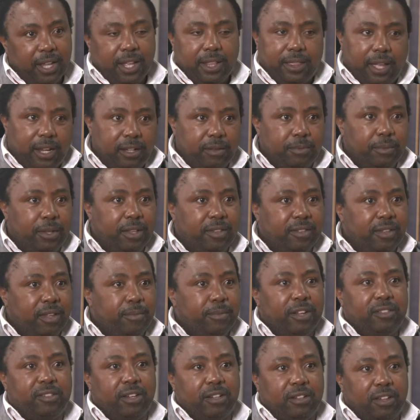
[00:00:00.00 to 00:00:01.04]
That means
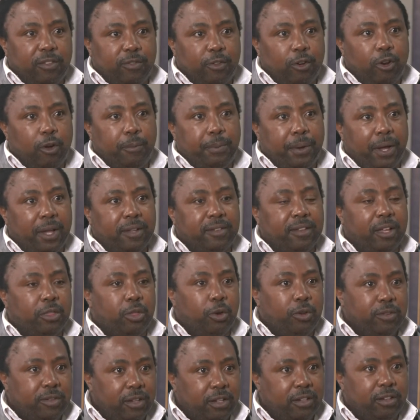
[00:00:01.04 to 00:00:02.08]
emerging developers are
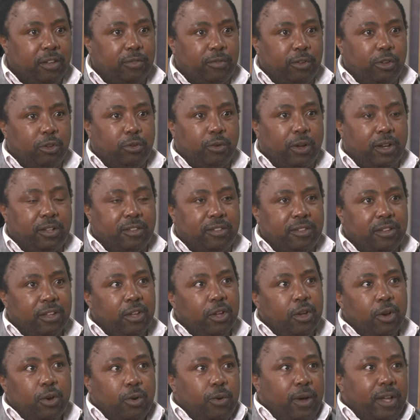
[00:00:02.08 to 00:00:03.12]
those individuals
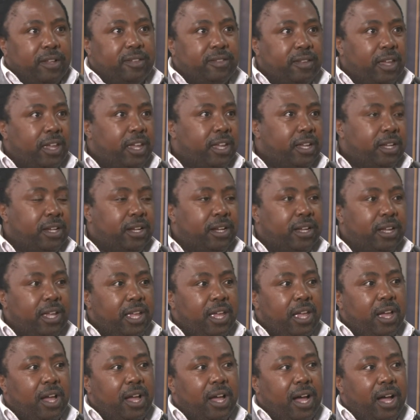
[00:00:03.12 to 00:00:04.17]
who are saying,
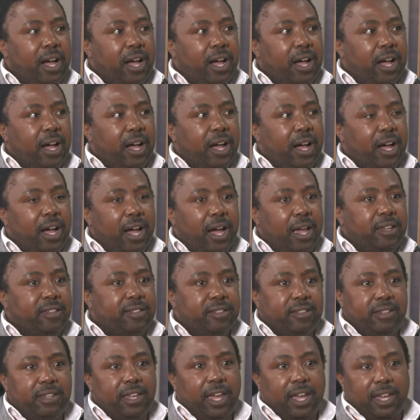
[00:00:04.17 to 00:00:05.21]
I
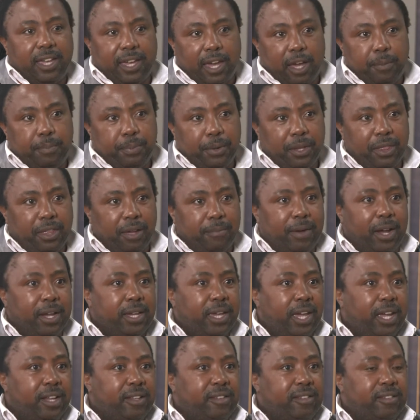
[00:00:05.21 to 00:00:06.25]
see a gap in the
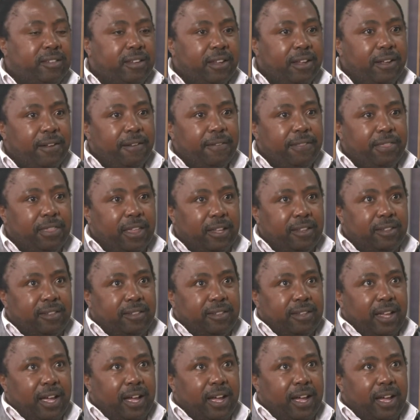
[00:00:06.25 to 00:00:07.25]
market, there's